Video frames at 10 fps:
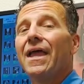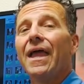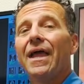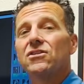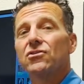
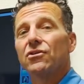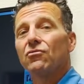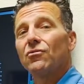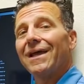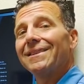And so the
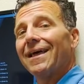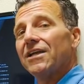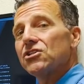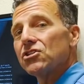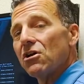red line
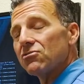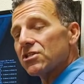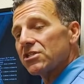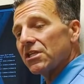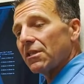shows
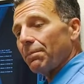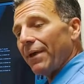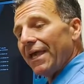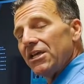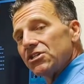us that the
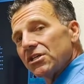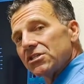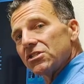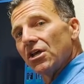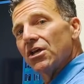
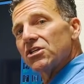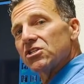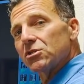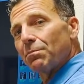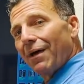patient's
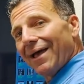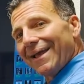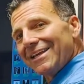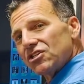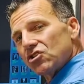spine
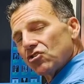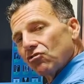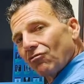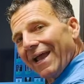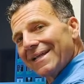is
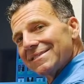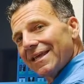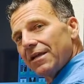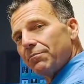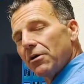
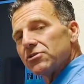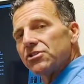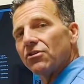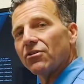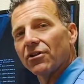translated
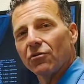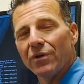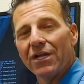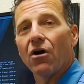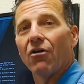posteriorly. We
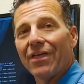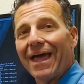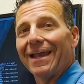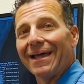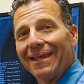call
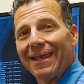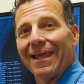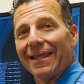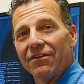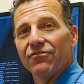that a
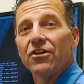negative